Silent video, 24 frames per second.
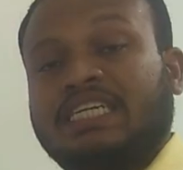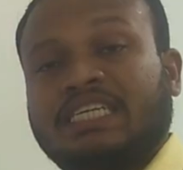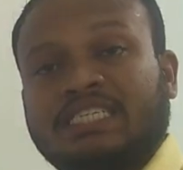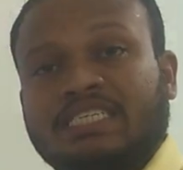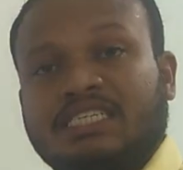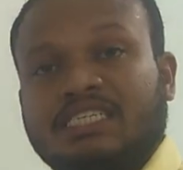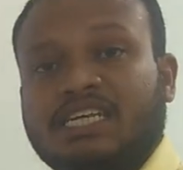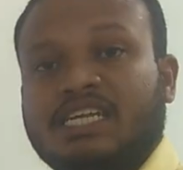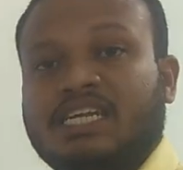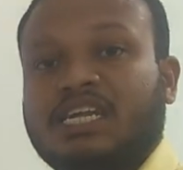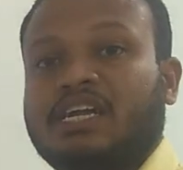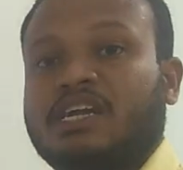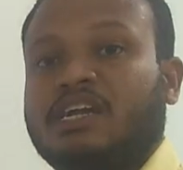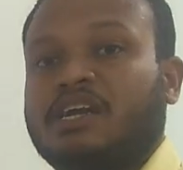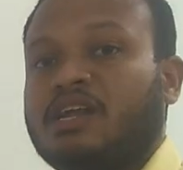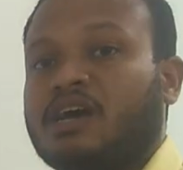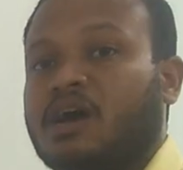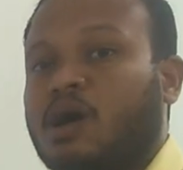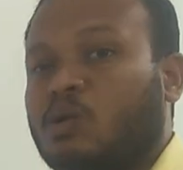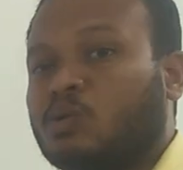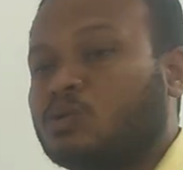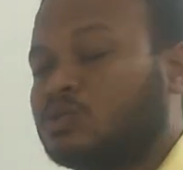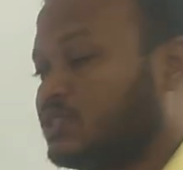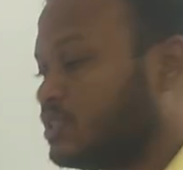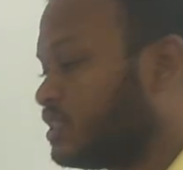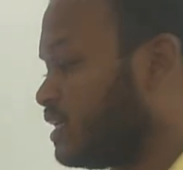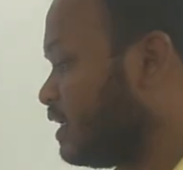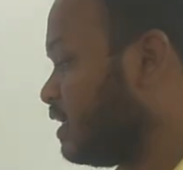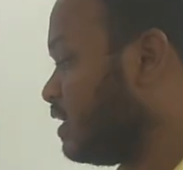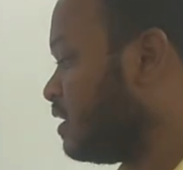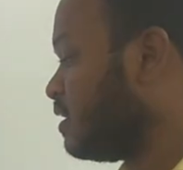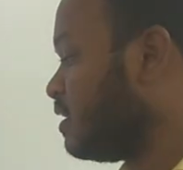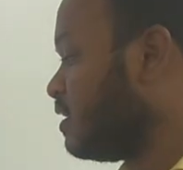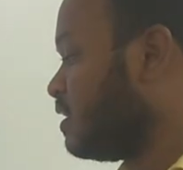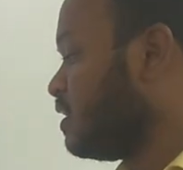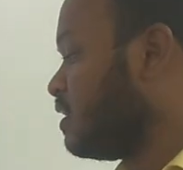inside and
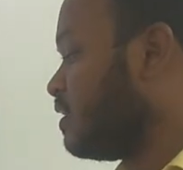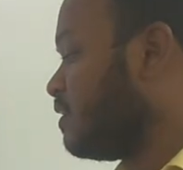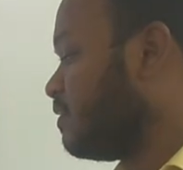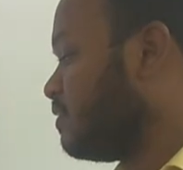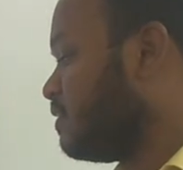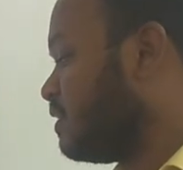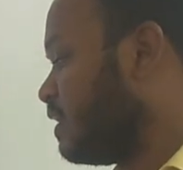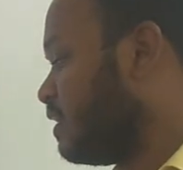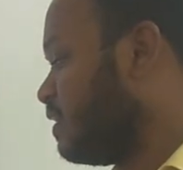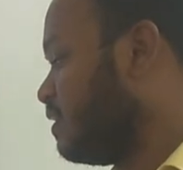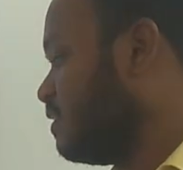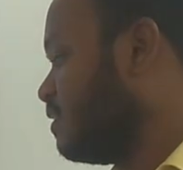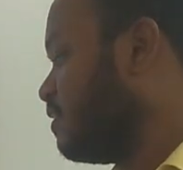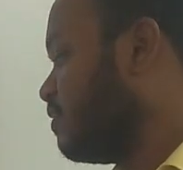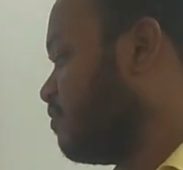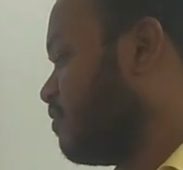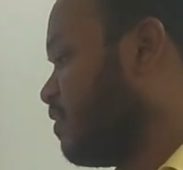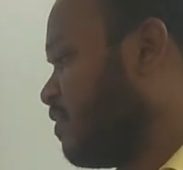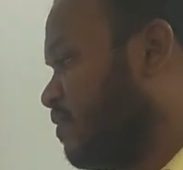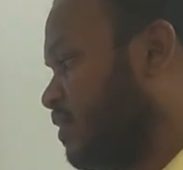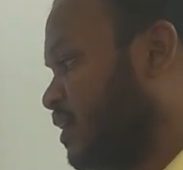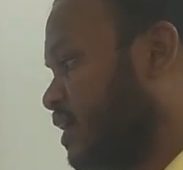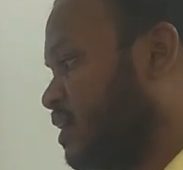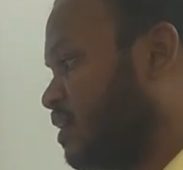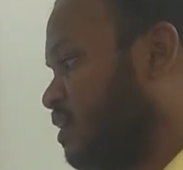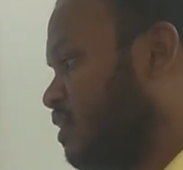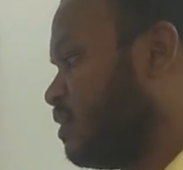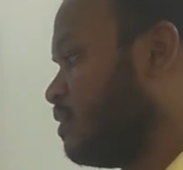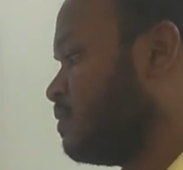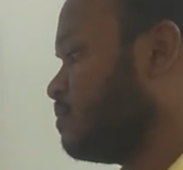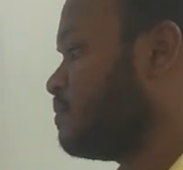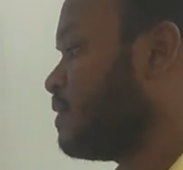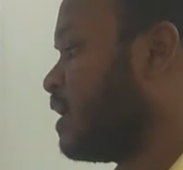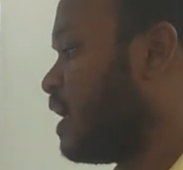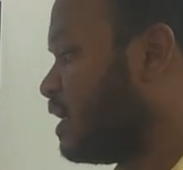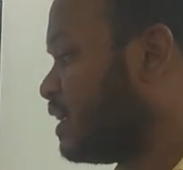outside the vehicle.
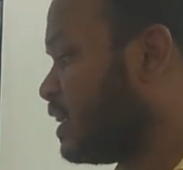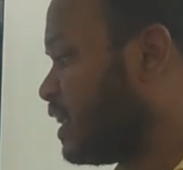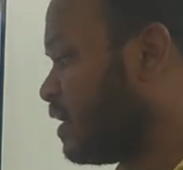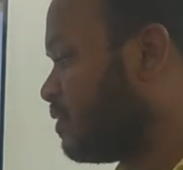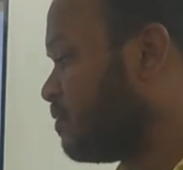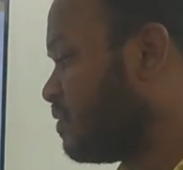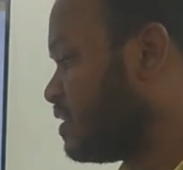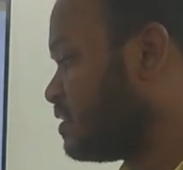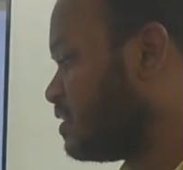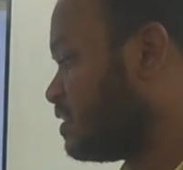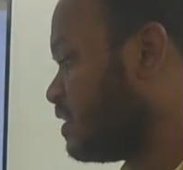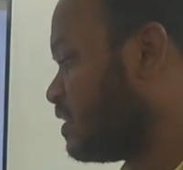Otherwise,